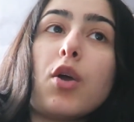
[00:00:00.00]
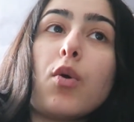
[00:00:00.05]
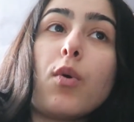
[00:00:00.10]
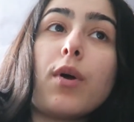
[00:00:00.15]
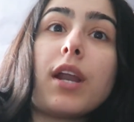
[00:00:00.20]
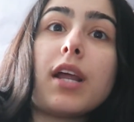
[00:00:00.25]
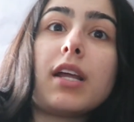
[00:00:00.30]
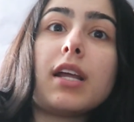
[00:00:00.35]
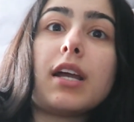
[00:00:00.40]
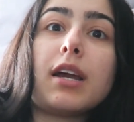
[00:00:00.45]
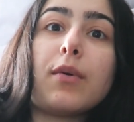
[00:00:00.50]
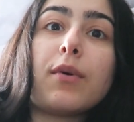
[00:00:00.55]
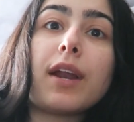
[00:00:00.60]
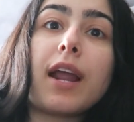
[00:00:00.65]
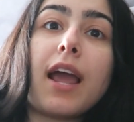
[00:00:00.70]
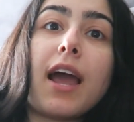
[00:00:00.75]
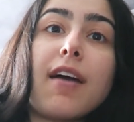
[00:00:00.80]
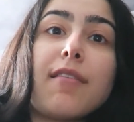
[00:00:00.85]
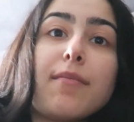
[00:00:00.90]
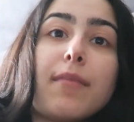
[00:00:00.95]
when I when
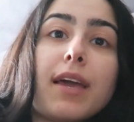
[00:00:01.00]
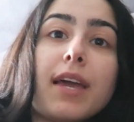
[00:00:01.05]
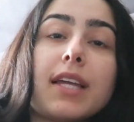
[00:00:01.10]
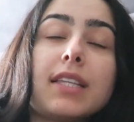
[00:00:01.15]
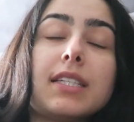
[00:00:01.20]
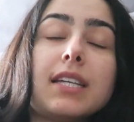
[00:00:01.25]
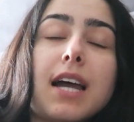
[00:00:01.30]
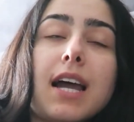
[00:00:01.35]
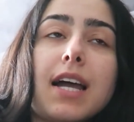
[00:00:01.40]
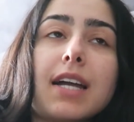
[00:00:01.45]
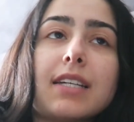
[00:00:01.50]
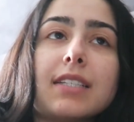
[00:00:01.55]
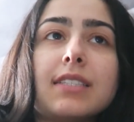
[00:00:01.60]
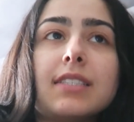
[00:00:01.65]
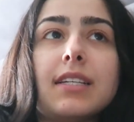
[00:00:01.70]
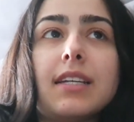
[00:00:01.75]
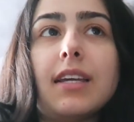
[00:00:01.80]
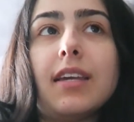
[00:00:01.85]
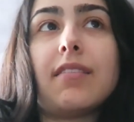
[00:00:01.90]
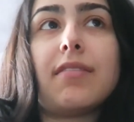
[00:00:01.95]
I have my
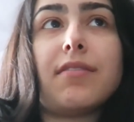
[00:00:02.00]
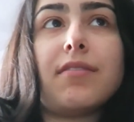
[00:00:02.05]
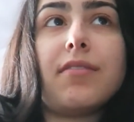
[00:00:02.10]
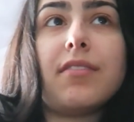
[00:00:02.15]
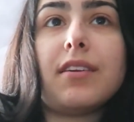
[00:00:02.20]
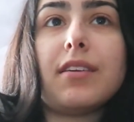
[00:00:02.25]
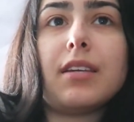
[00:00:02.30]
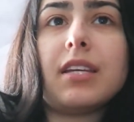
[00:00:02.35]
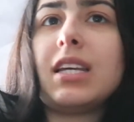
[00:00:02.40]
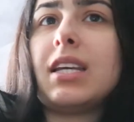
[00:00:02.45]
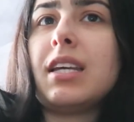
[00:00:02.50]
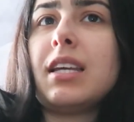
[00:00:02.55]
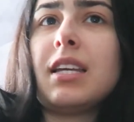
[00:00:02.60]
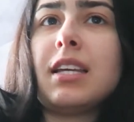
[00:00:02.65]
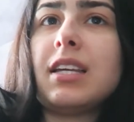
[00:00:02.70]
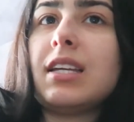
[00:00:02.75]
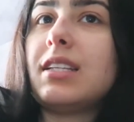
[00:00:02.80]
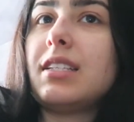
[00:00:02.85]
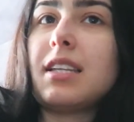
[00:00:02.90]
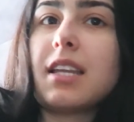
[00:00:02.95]
attacks if it
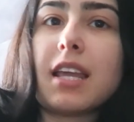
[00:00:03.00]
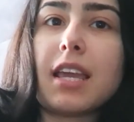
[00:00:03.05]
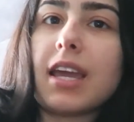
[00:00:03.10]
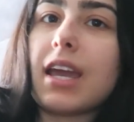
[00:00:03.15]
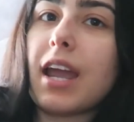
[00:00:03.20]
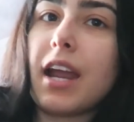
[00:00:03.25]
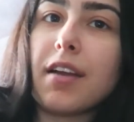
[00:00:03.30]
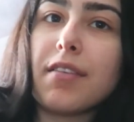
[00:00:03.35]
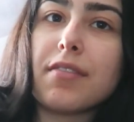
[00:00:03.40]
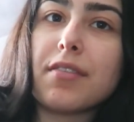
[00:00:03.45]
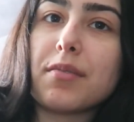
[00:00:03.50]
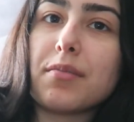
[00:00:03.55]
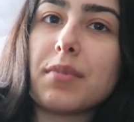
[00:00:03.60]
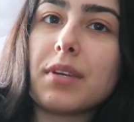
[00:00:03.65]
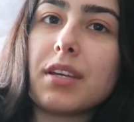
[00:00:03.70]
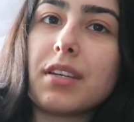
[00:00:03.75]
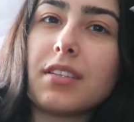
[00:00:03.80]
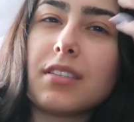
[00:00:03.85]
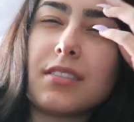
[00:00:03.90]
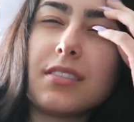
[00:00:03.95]
didn't care for
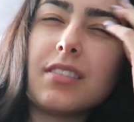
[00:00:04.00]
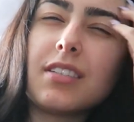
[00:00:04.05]
me?